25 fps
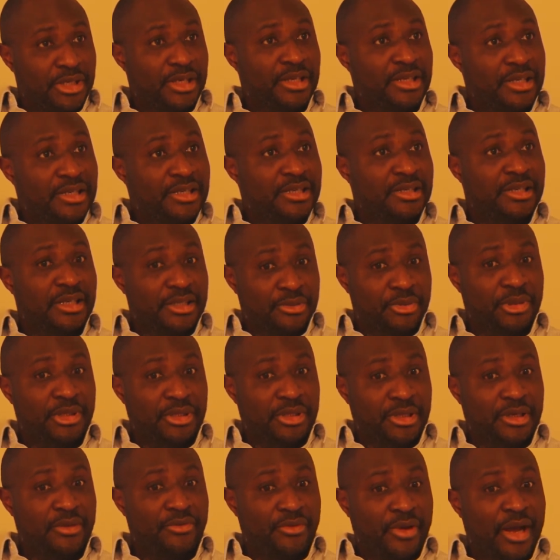
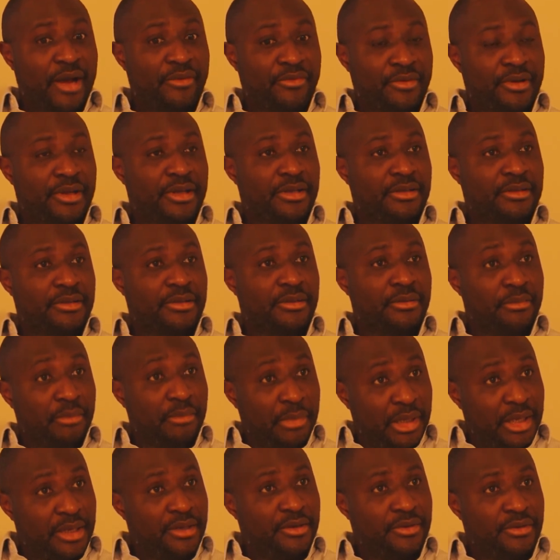especially for
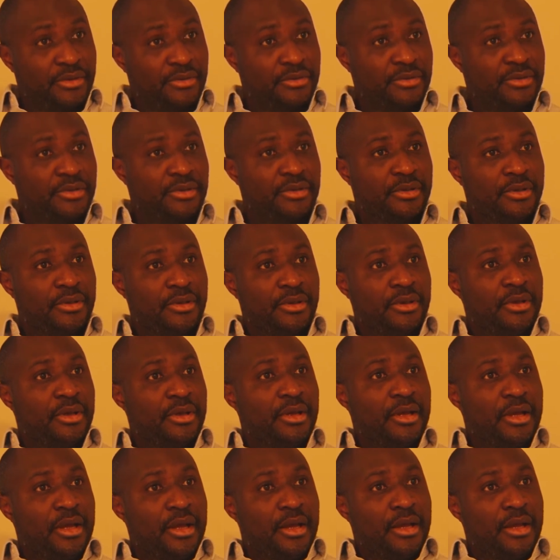African millennials,